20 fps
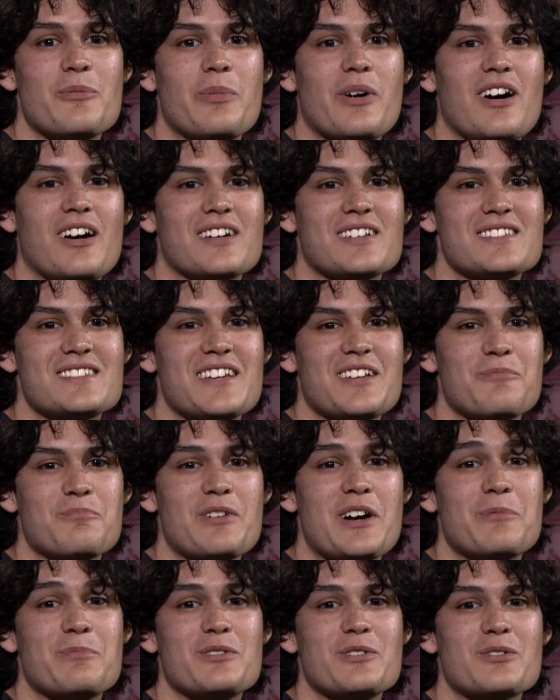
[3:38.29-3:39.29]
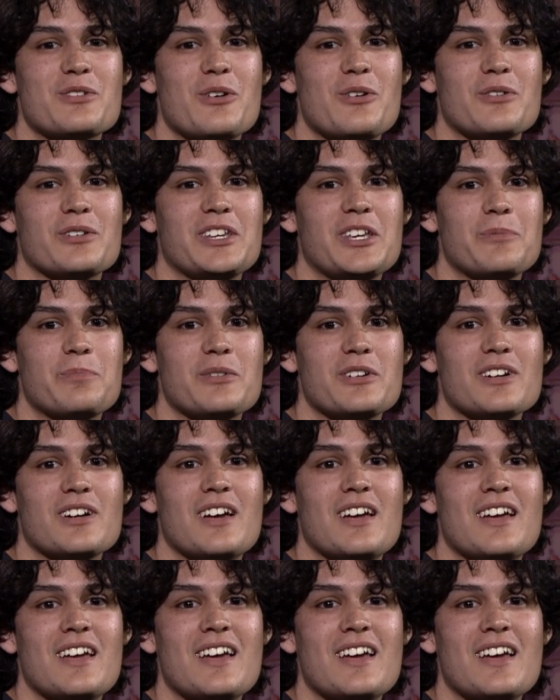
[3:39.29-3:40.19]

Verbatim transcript: box and Pueblo goalkeeper